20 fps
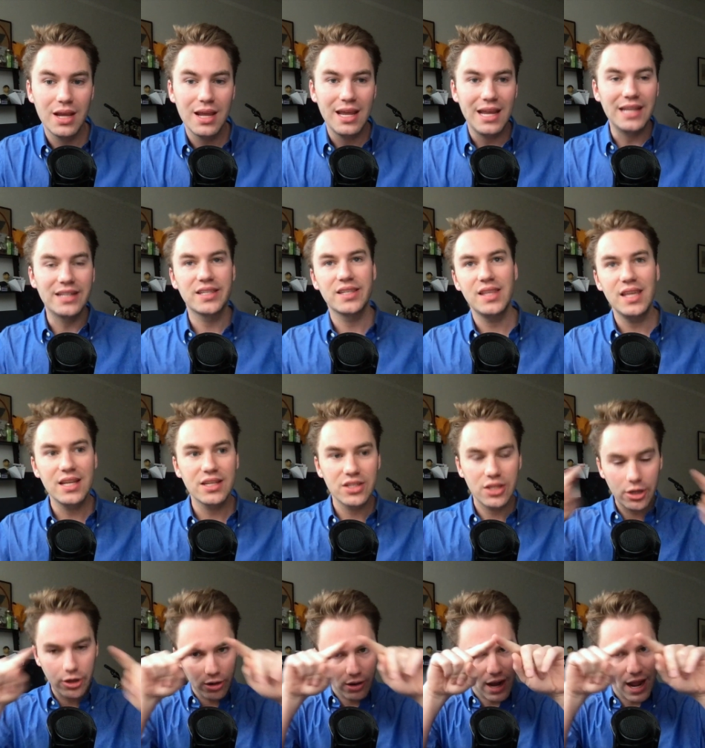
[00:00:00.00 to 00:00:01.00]
It's things
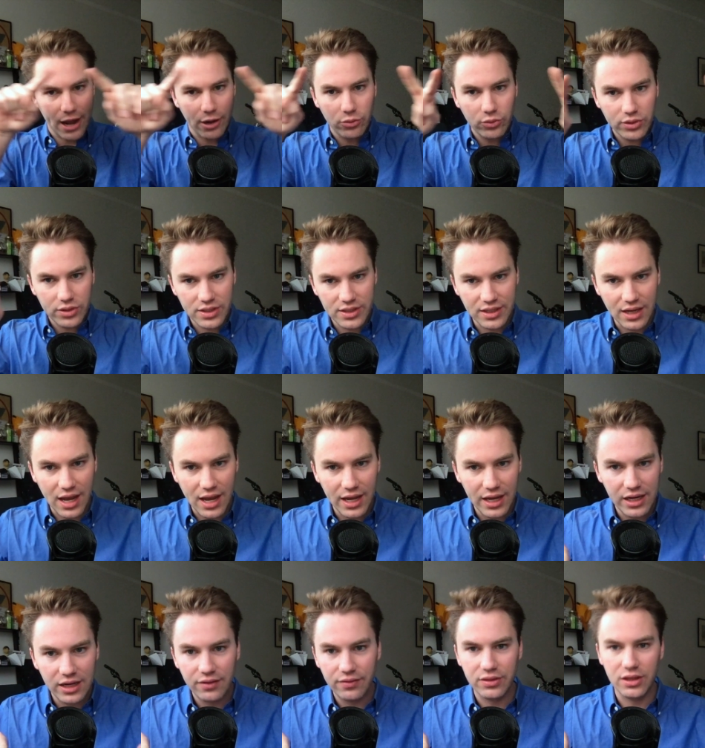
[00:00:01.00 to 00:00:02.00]
that are
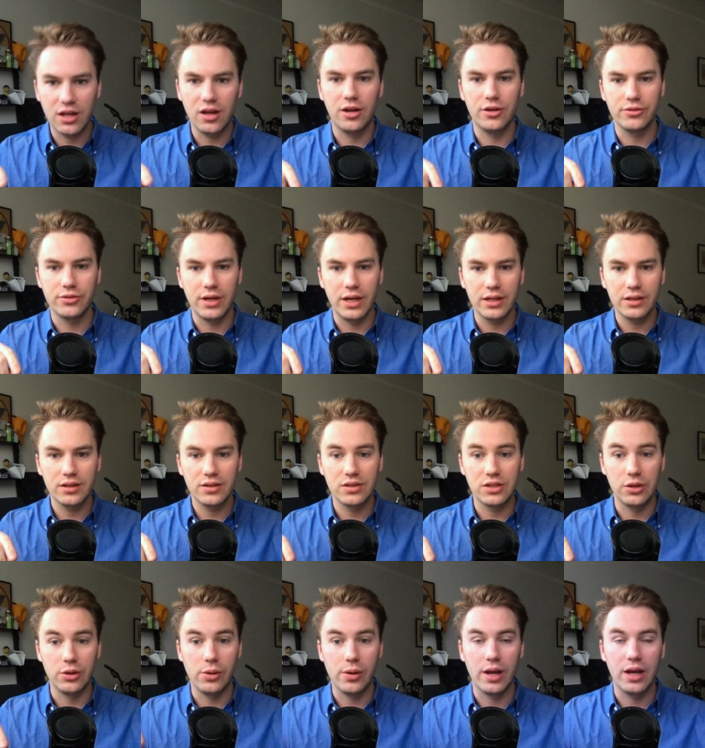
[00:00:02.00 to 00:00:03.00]
outside of the contract. So
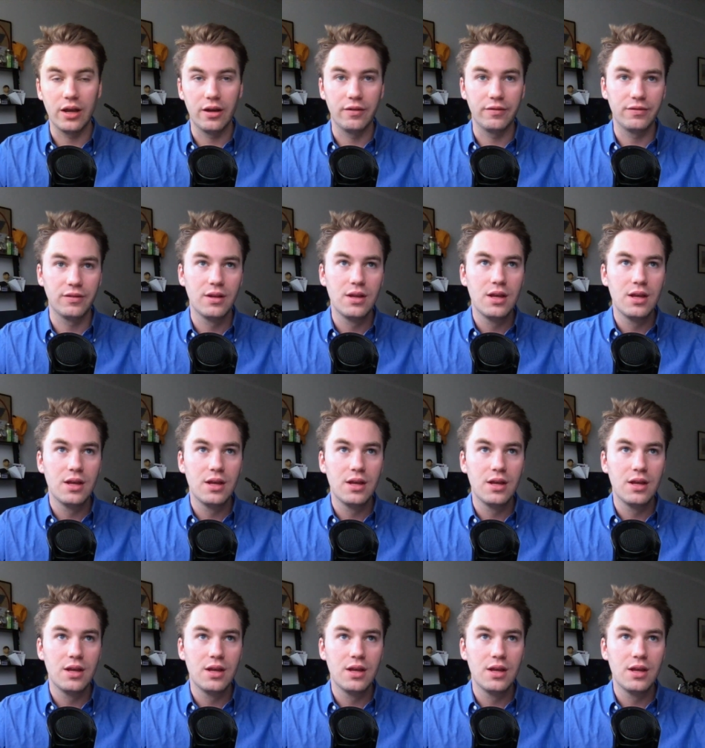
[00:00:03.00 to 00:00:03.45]
you have,